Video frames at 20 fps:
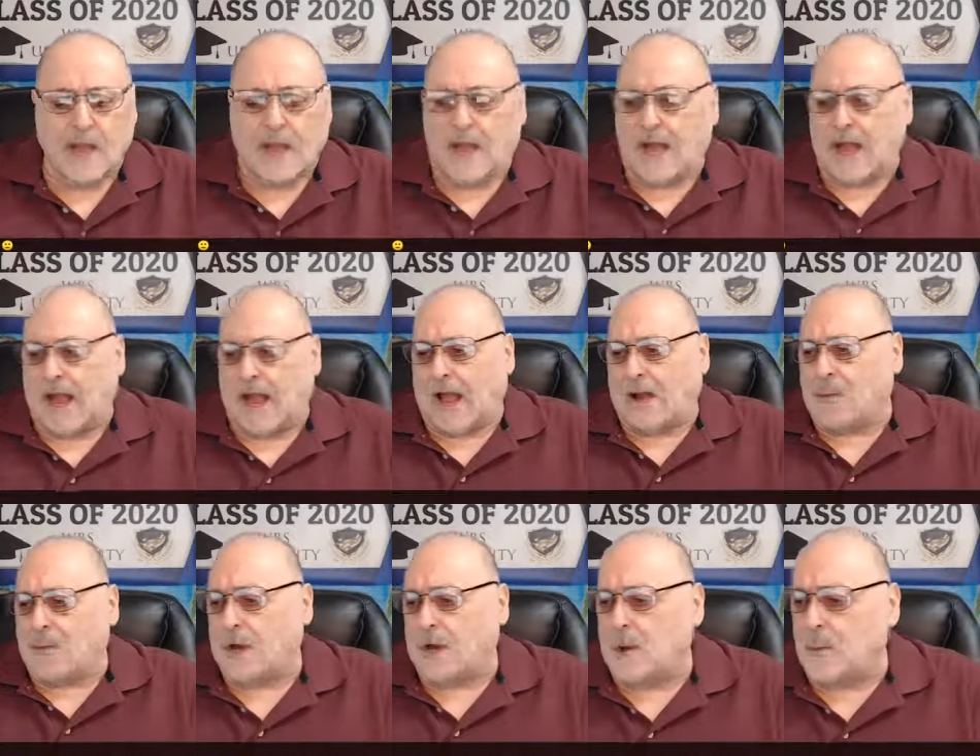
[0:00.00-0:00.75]
I, I
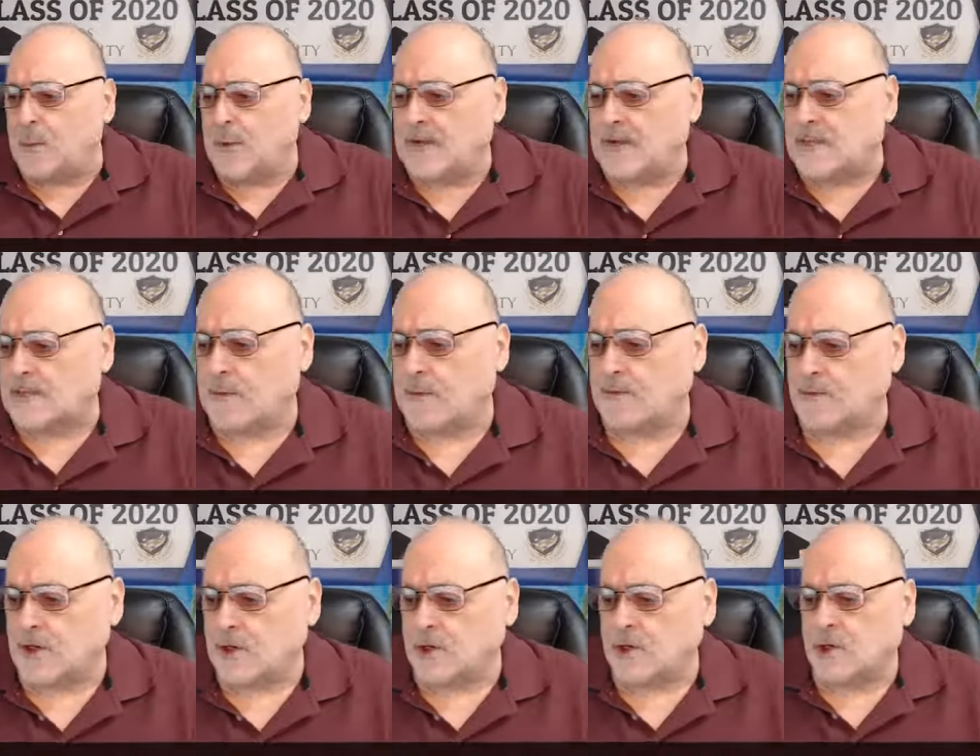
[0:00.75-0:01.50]
want to read
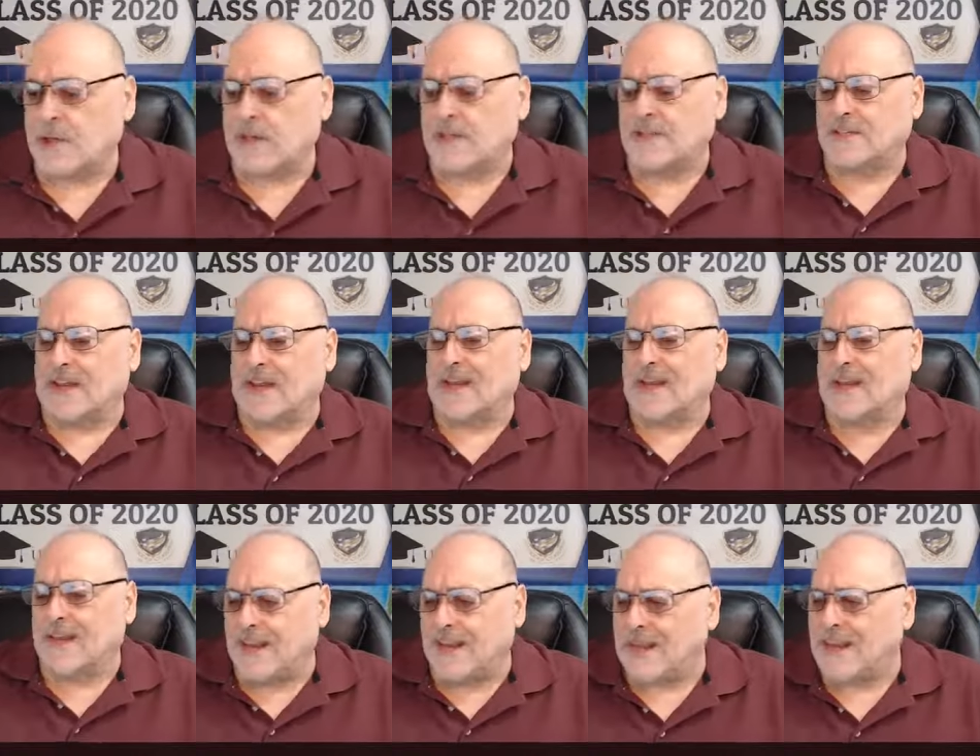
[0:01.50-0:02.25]
something to you. It's a
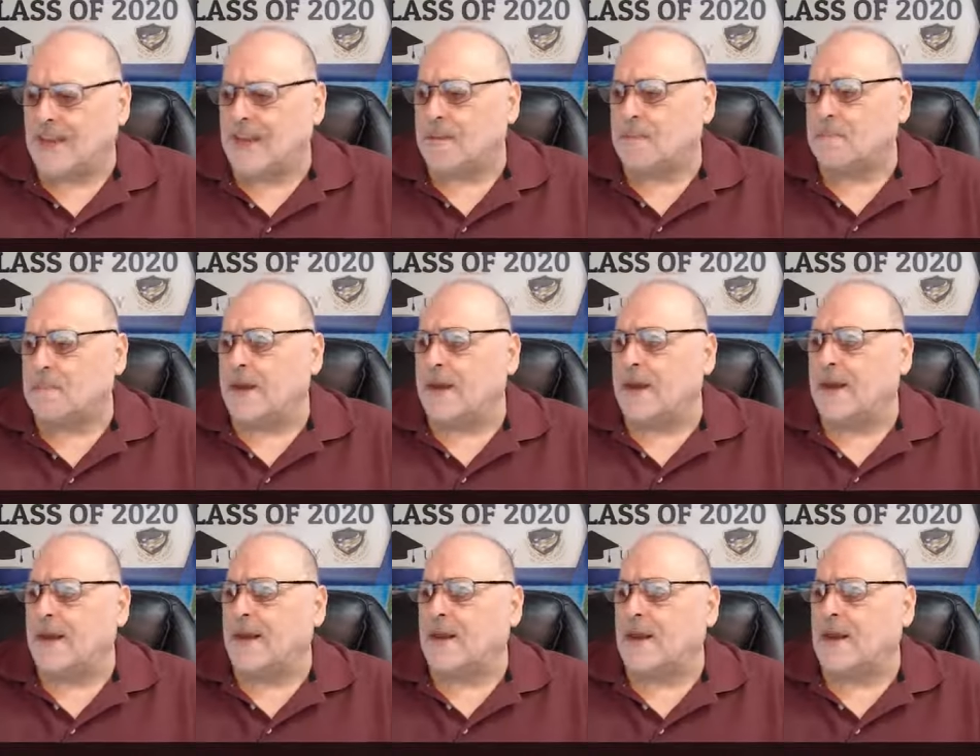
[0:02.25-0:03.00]
little
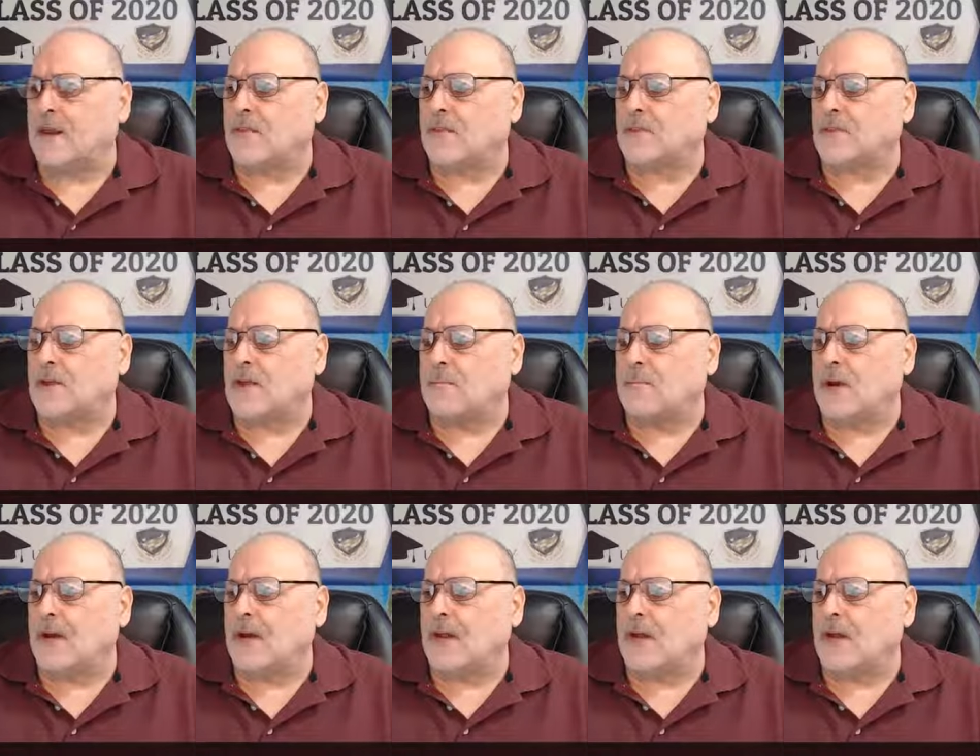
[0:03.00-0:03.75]
bit lengthy,
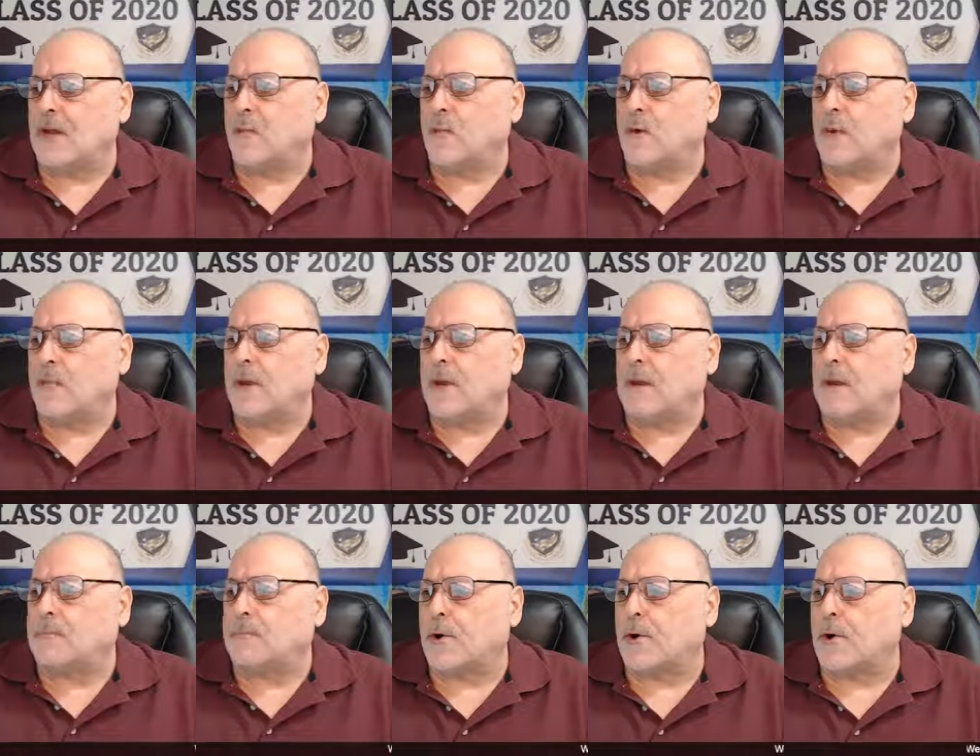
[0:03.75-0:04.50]
but it will
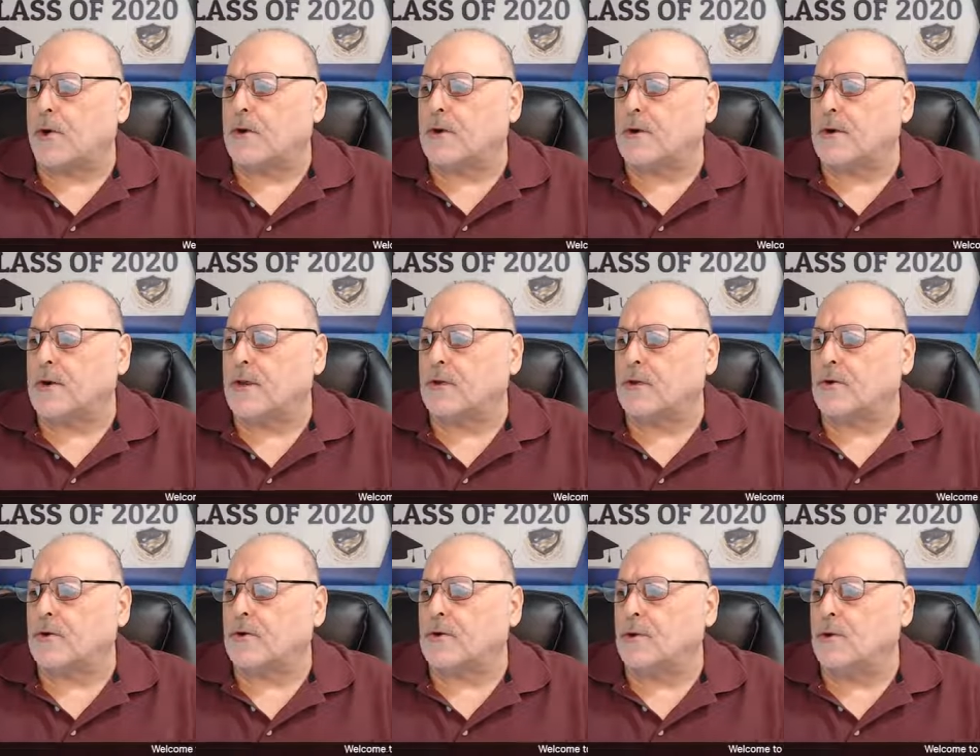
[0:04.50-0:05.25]
be pertinent
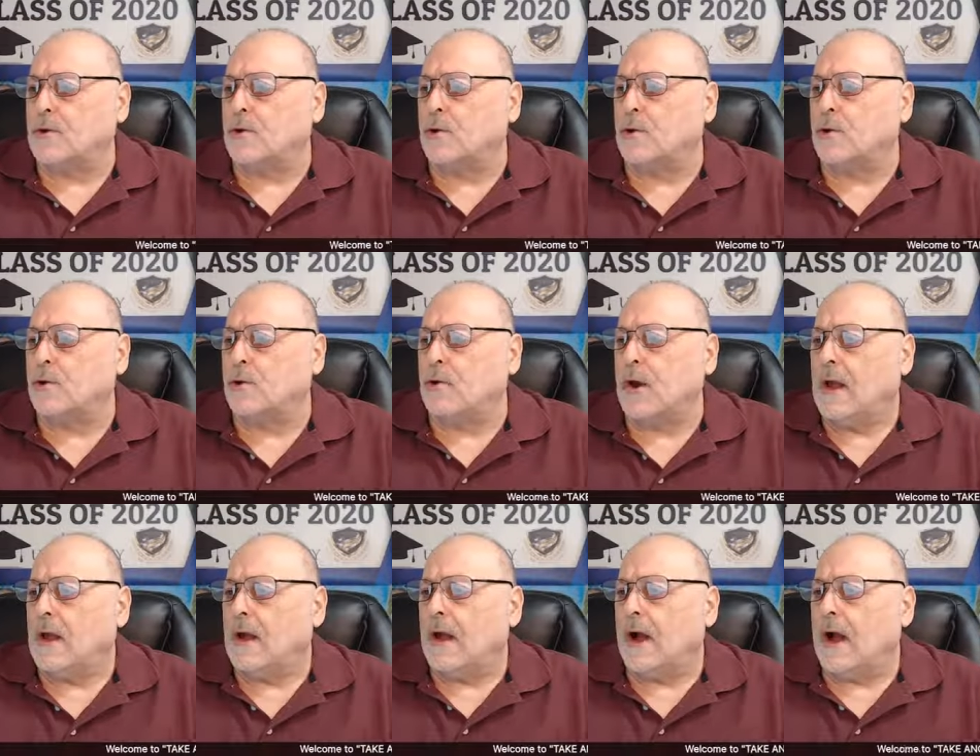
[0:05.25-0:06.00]
to
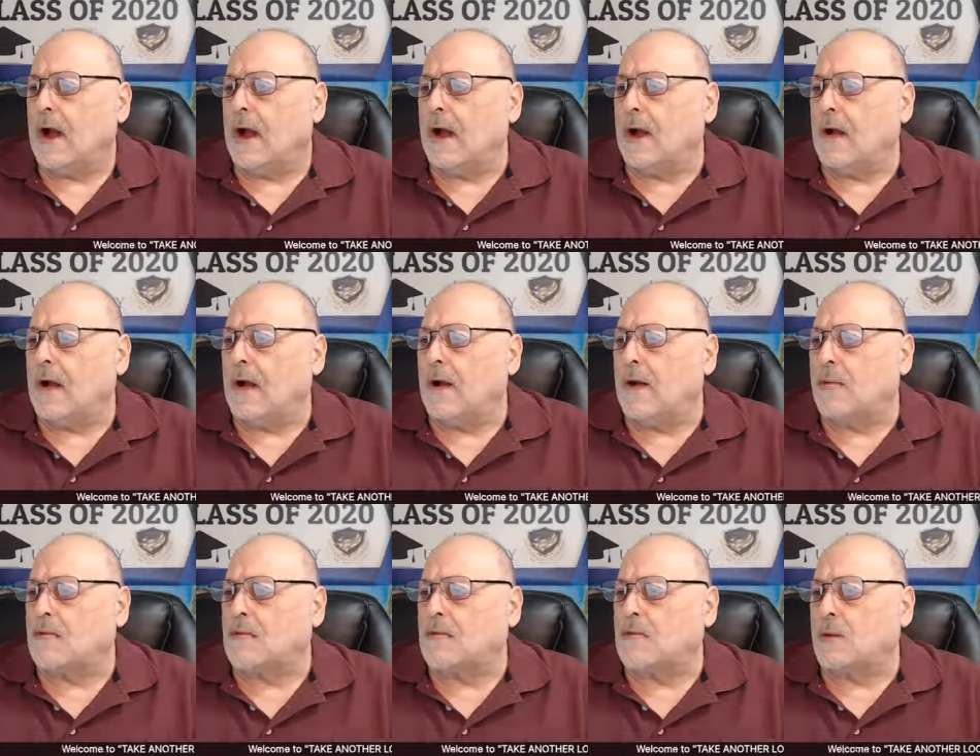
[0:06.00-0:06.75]

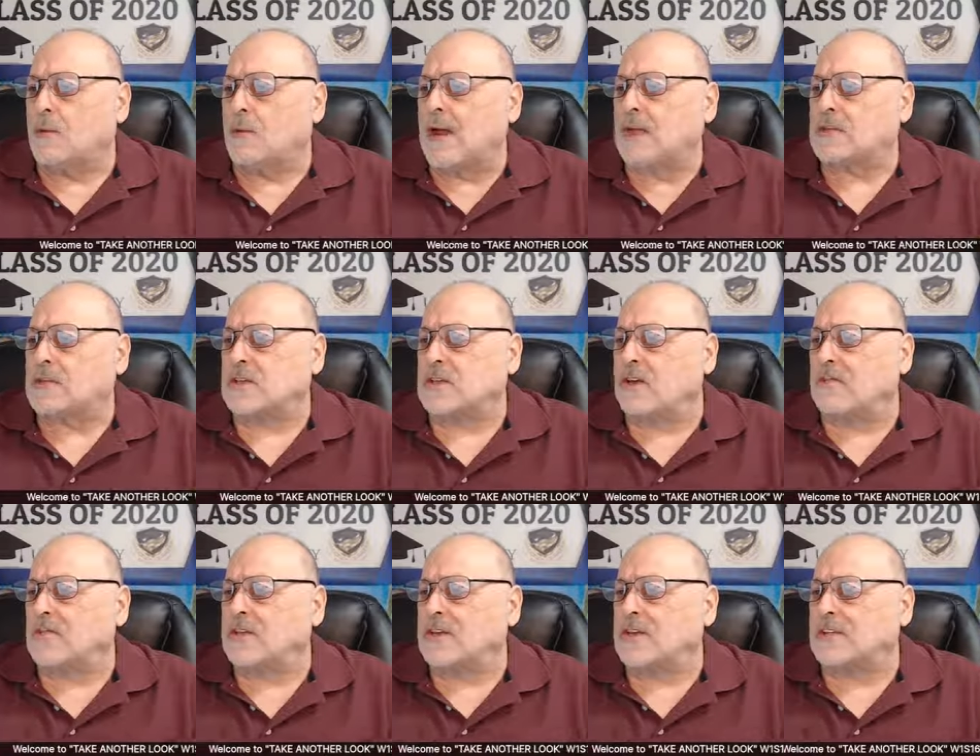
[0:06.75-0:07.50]
uh, the rest
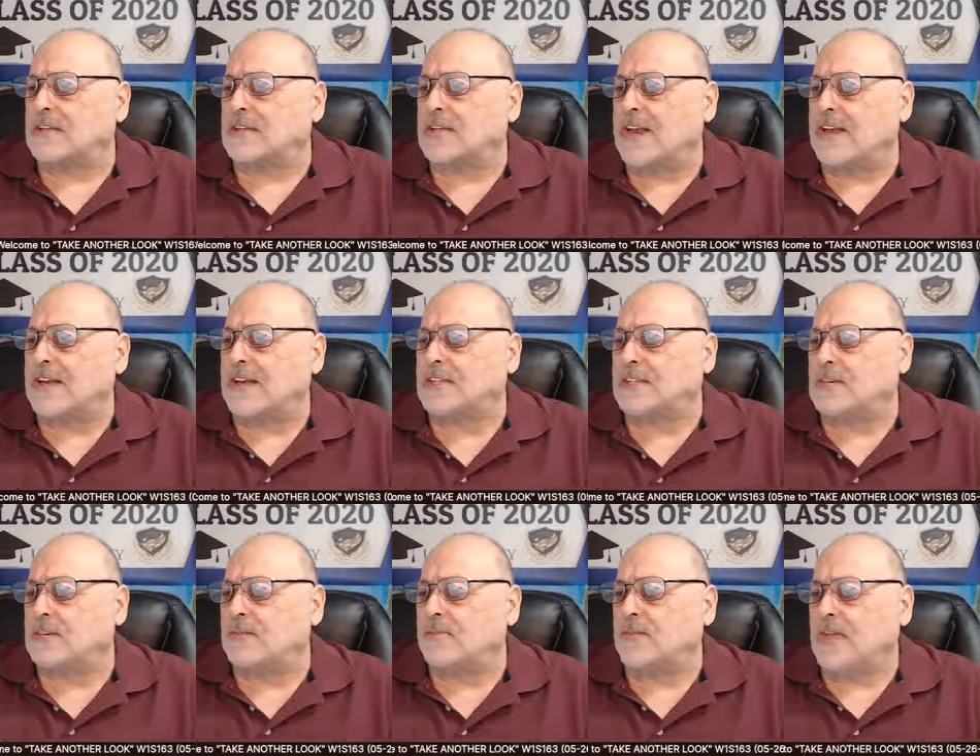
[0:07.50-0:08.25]
of this
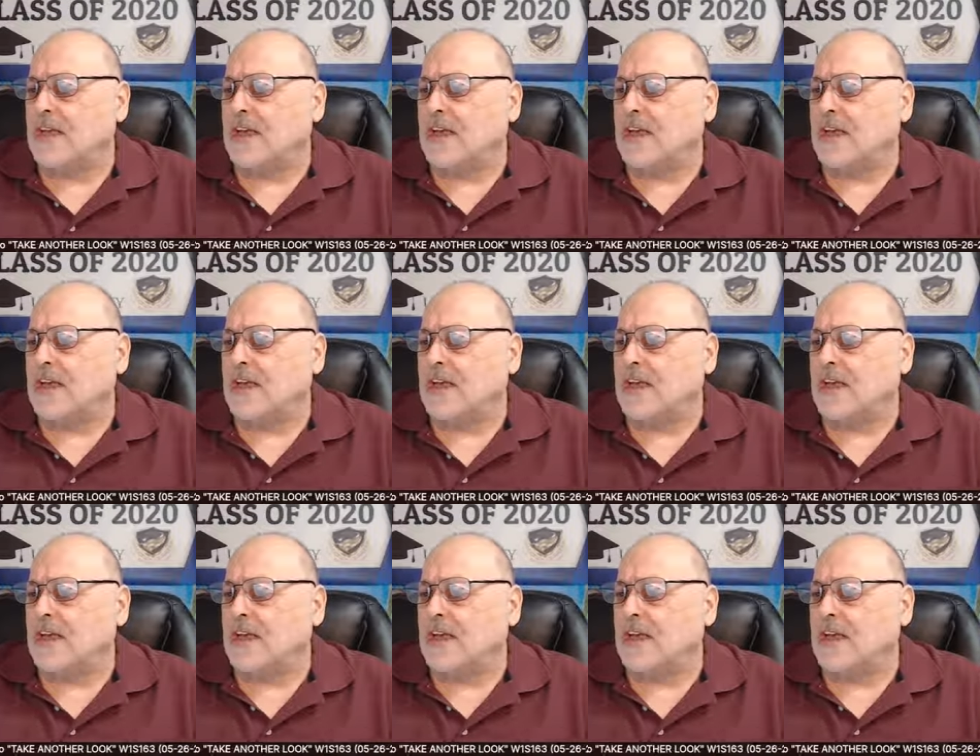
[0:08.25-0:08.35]
lesson.